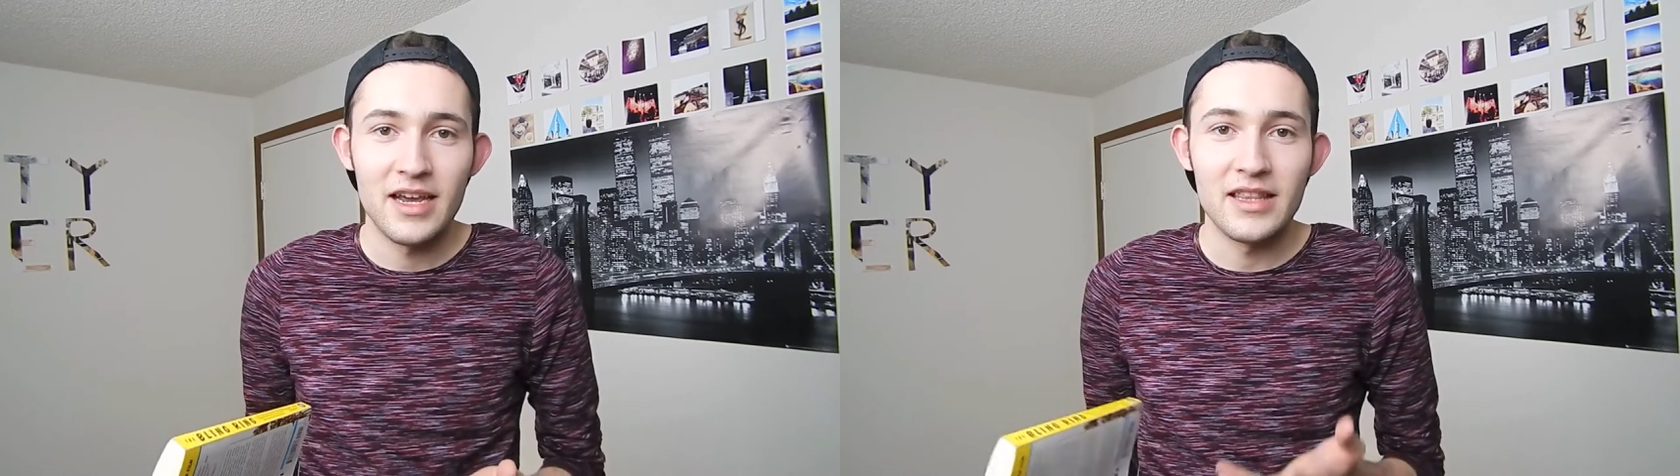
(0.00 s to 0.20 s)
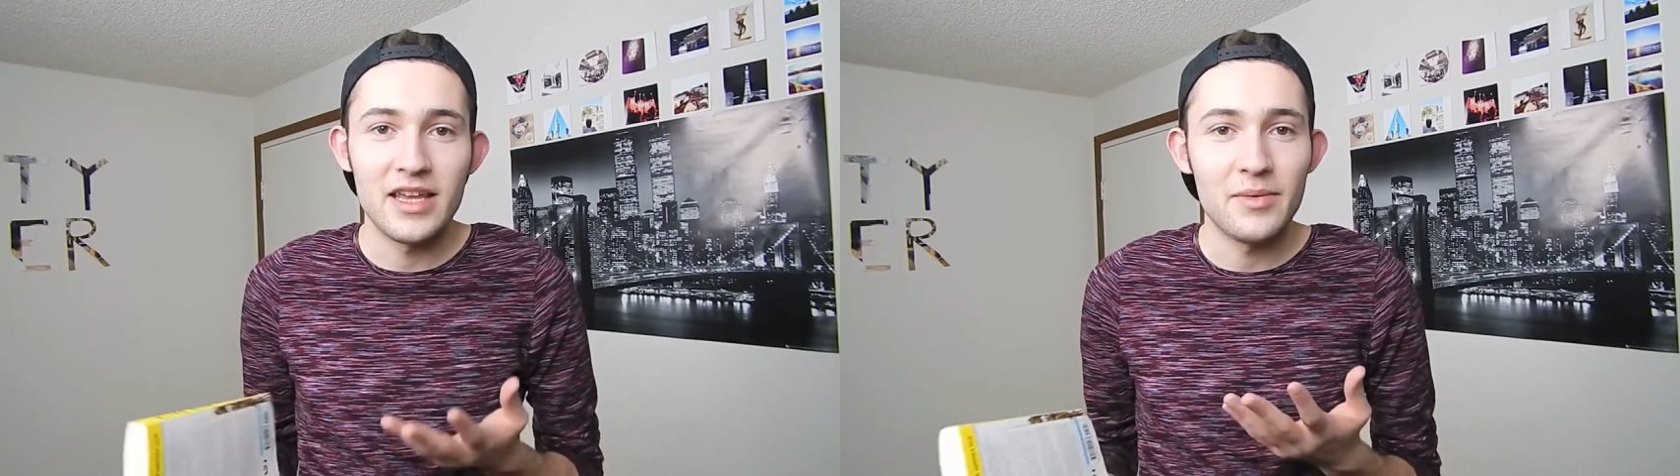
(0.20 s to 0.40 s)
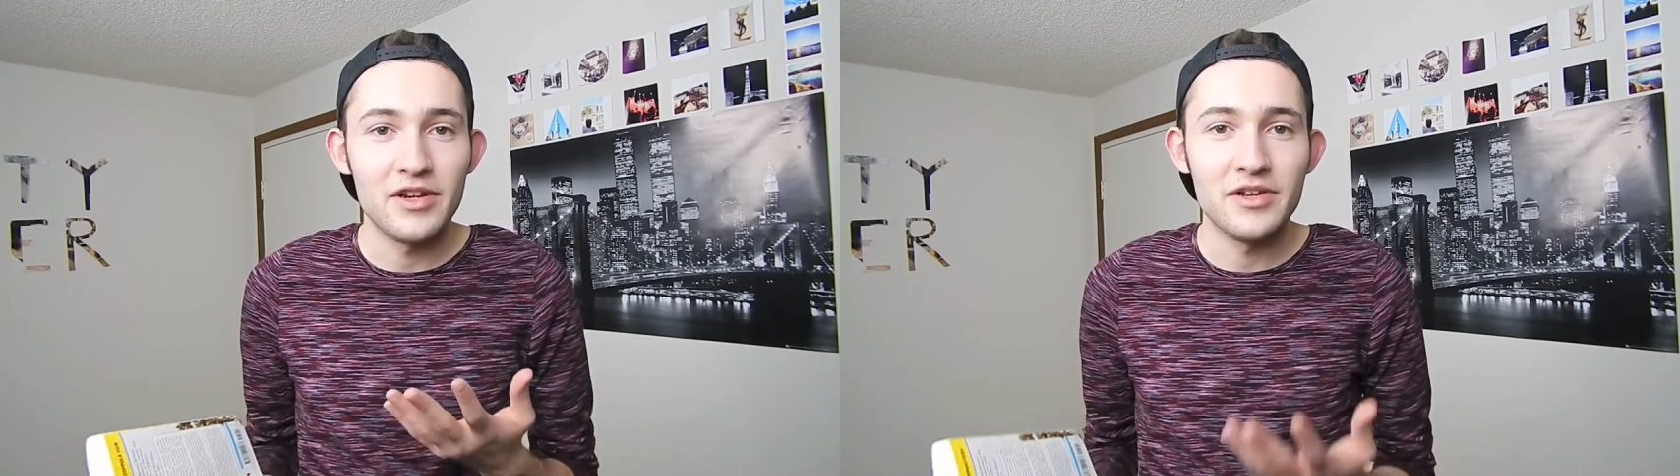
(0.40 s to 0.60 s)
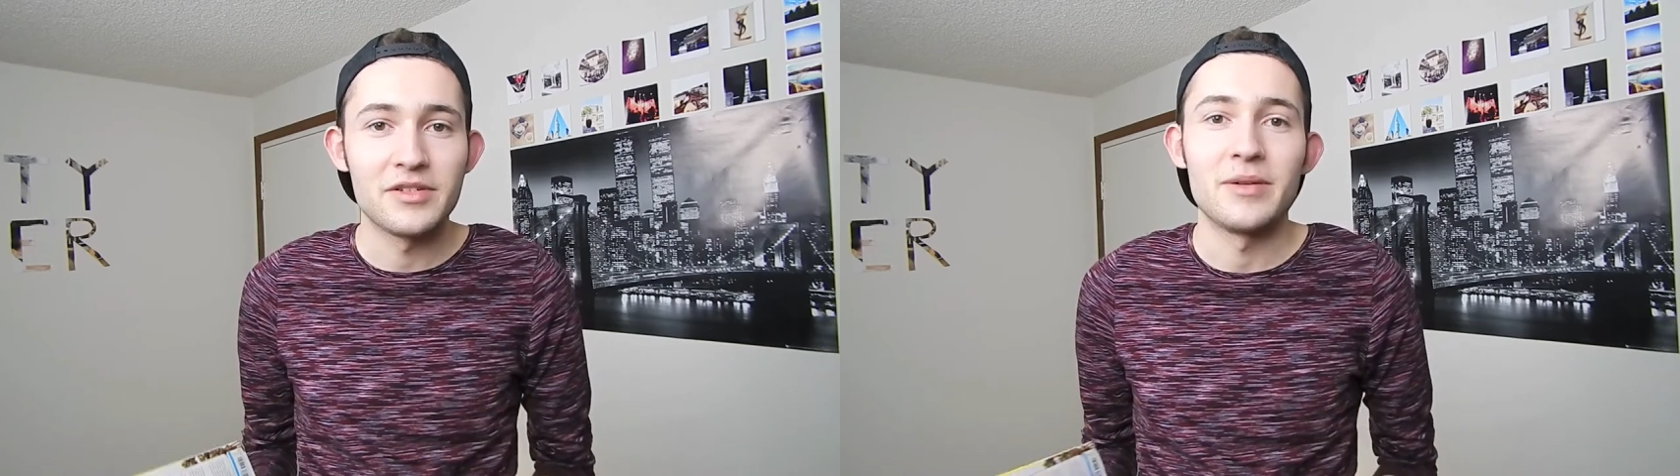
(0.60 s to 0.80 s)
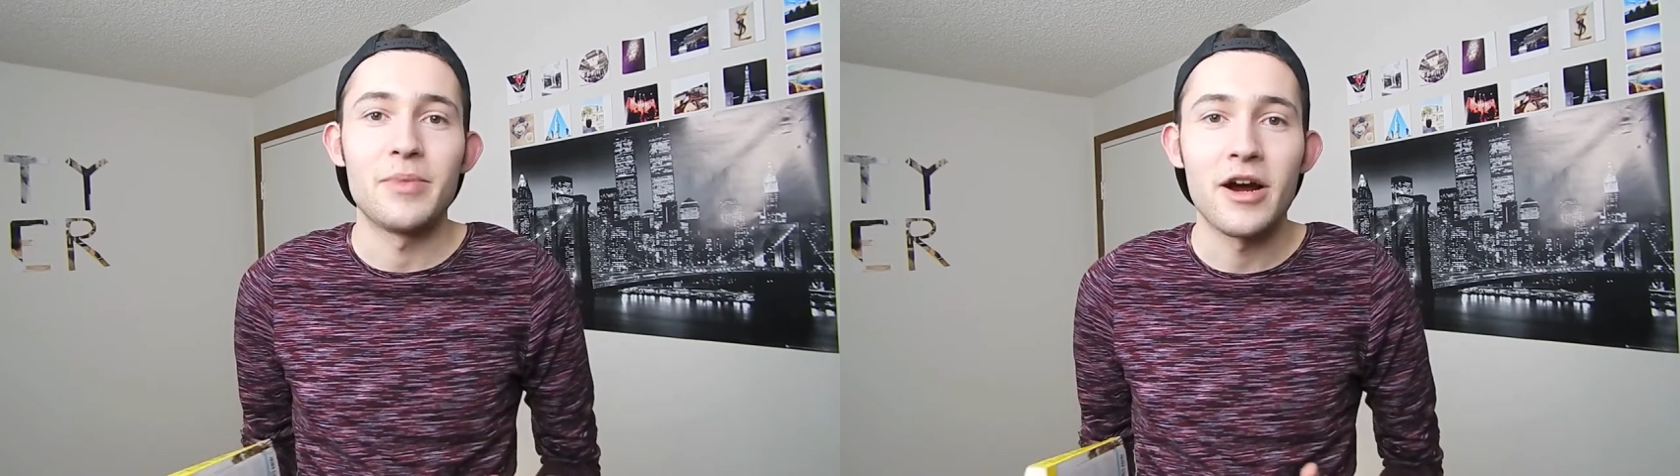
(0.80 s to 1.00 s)
And they would
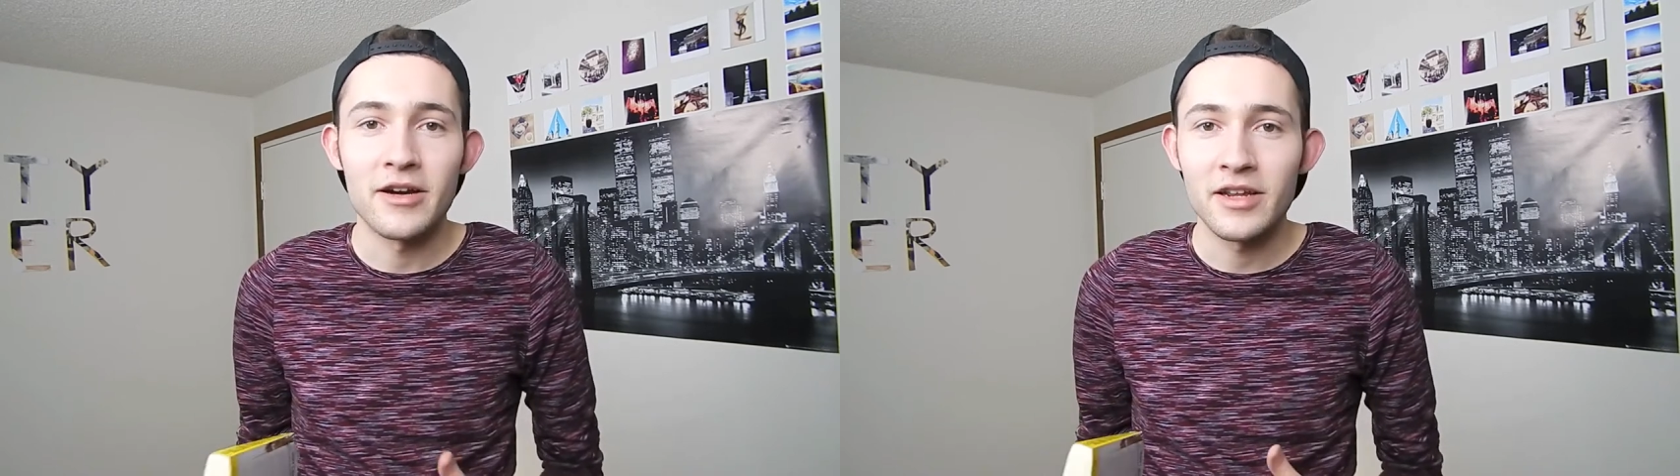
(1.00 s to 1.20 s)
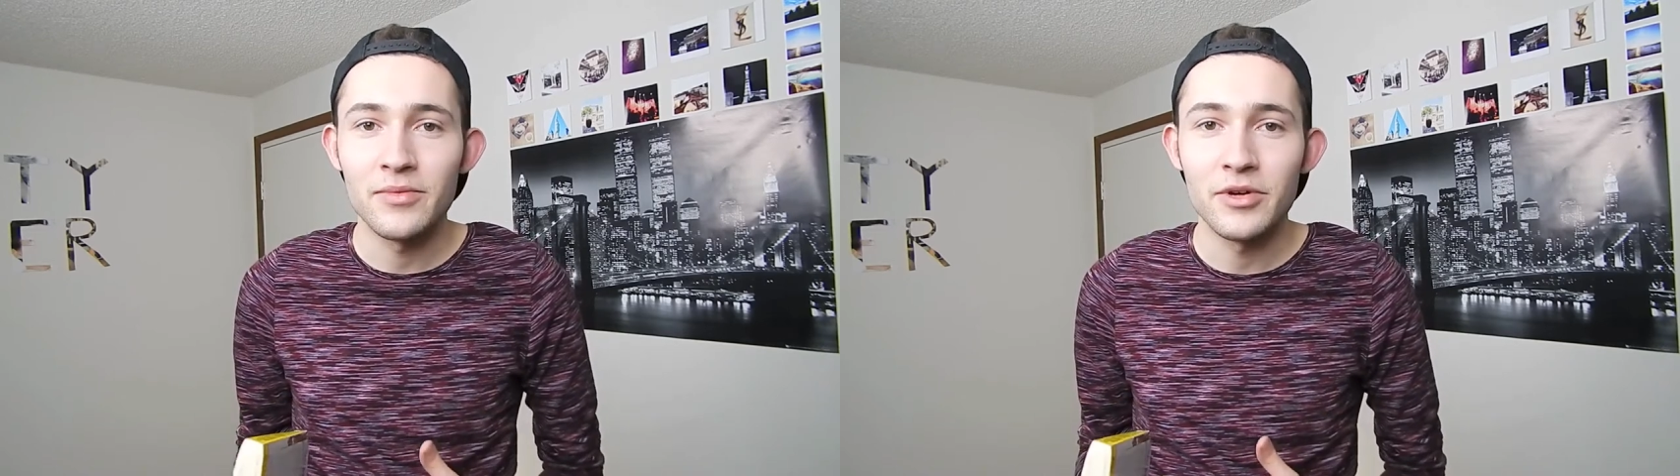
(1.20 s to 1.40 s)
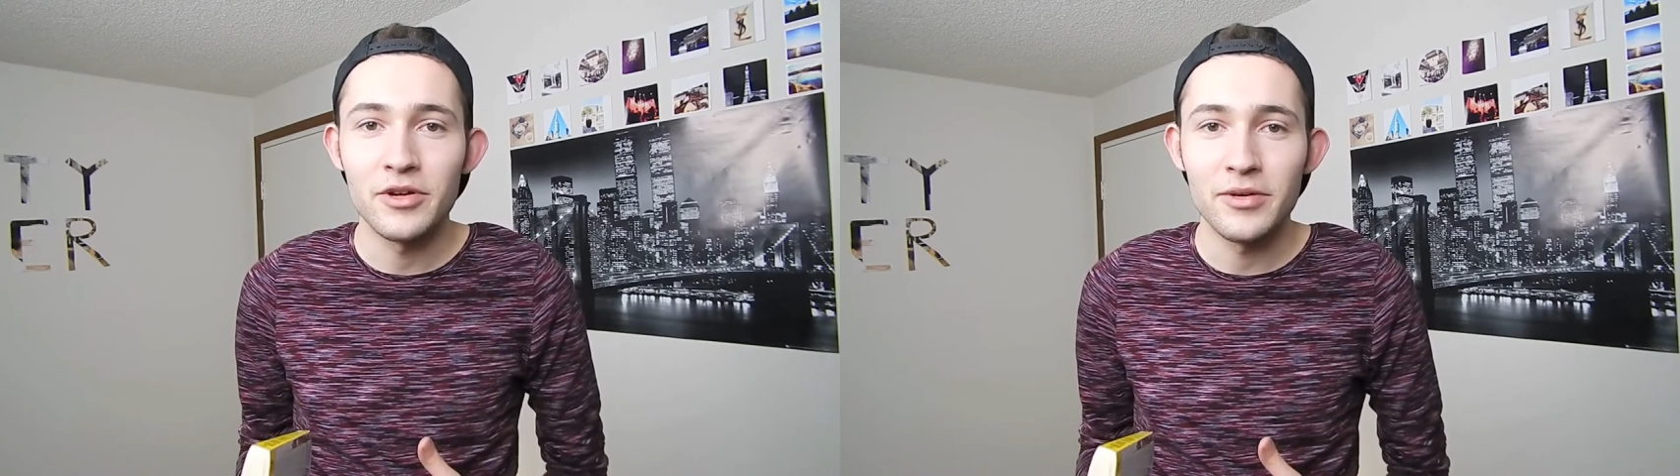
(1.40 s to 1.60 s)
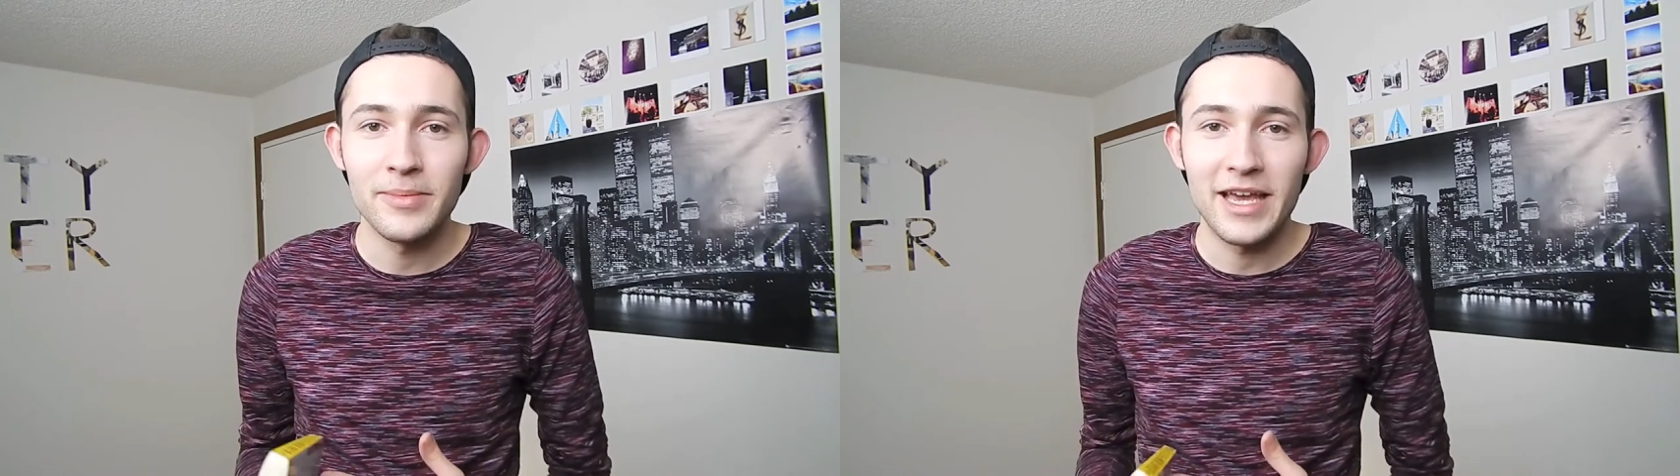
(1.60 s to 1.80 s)
use her party room,